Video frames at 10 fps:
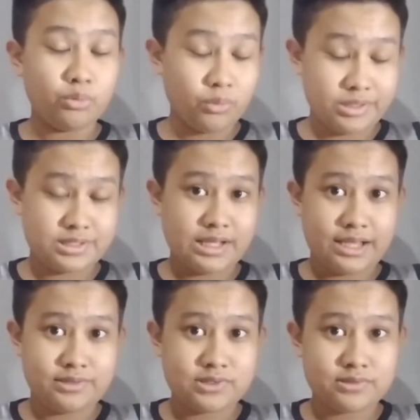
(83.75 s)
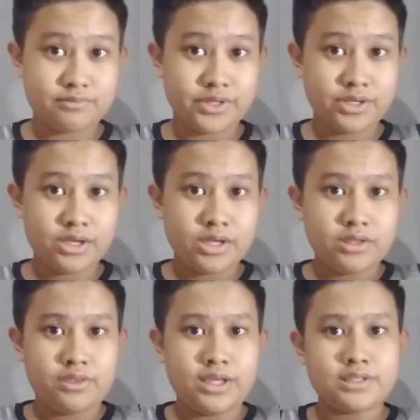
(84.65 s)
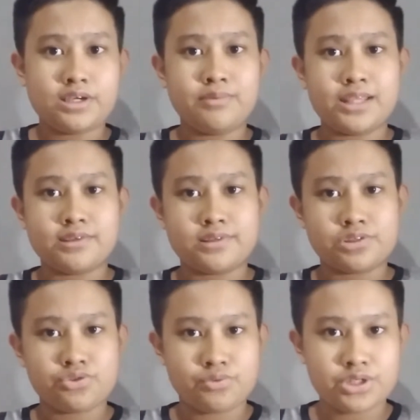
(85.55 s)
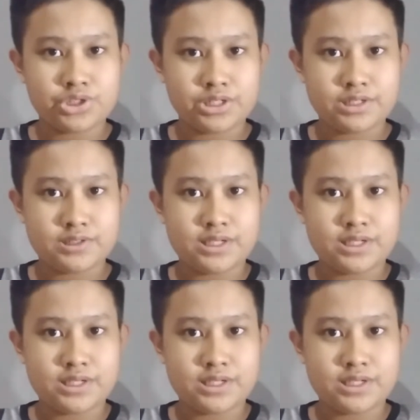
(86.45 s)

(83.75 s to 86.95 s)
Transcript: One slice. That's how bad the situation is.